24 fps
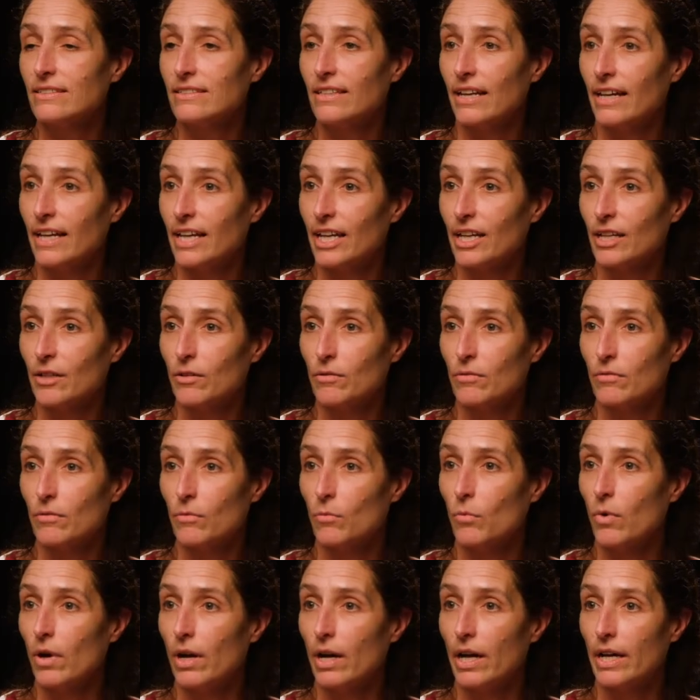Diane
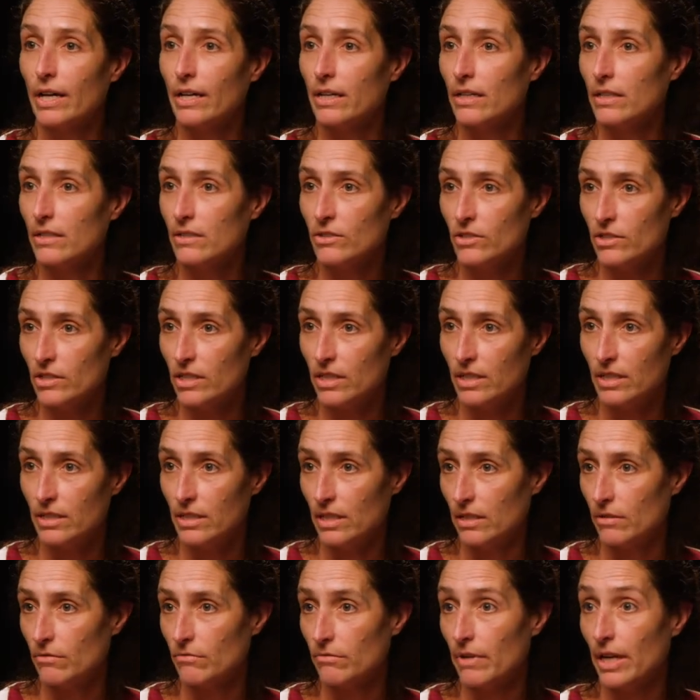why she
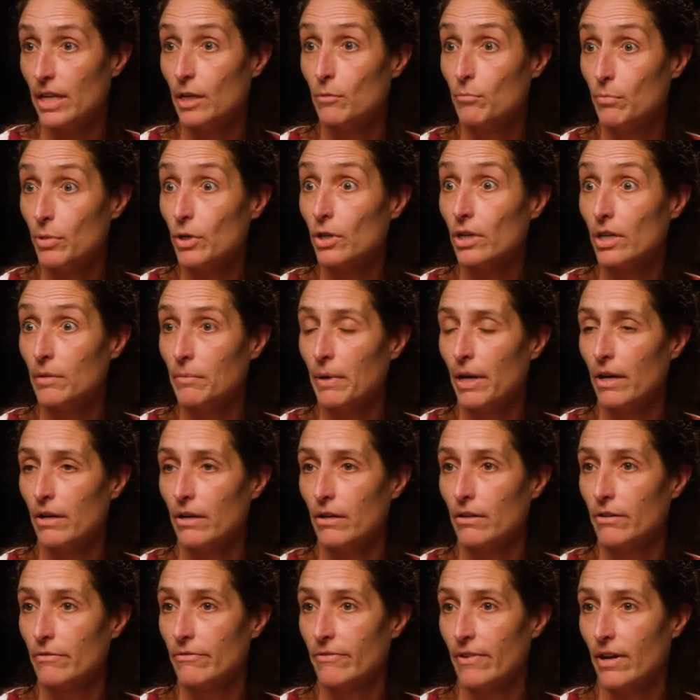didn't write a book about
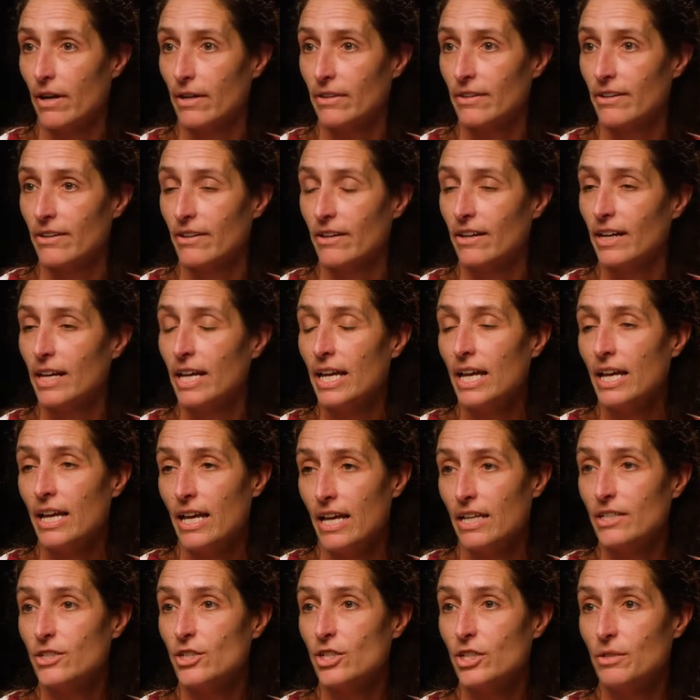her father.
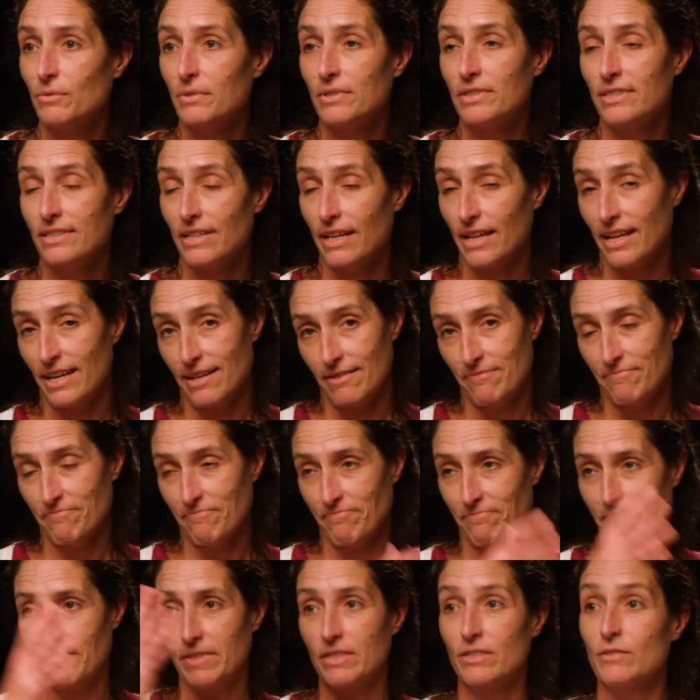And she would say,
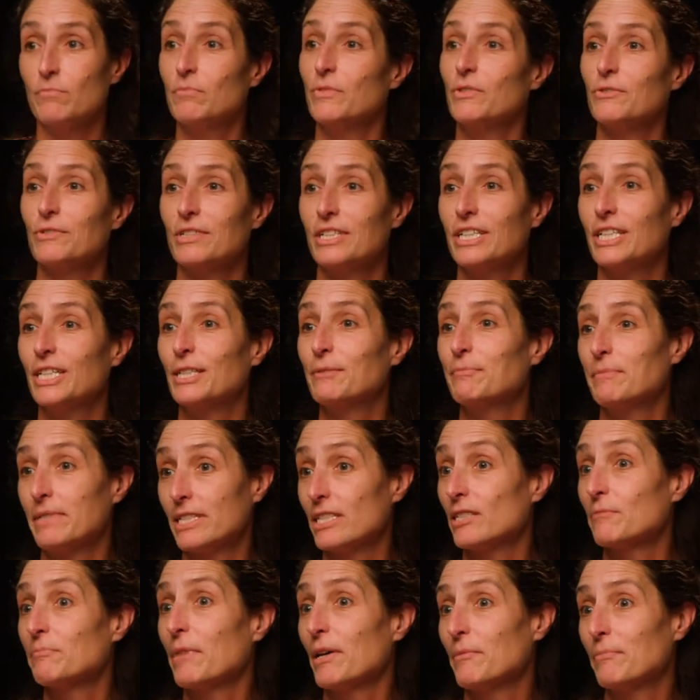"This museum
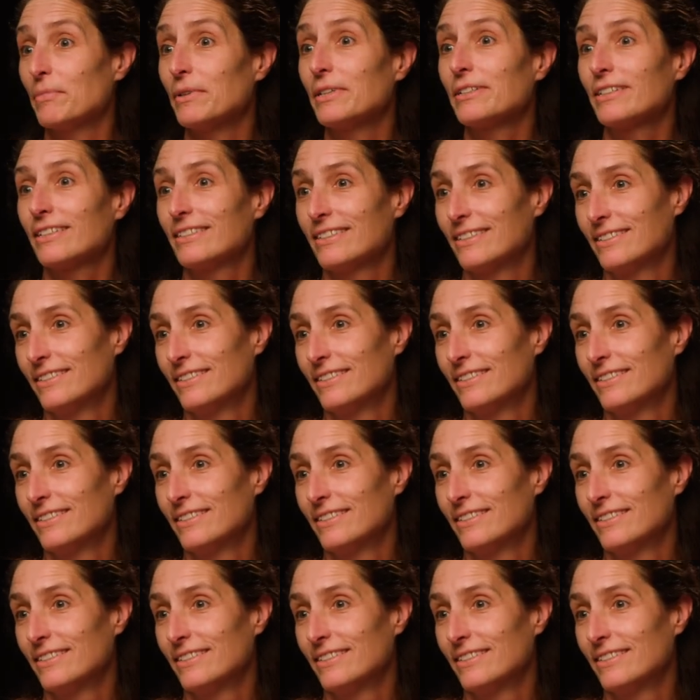is my book."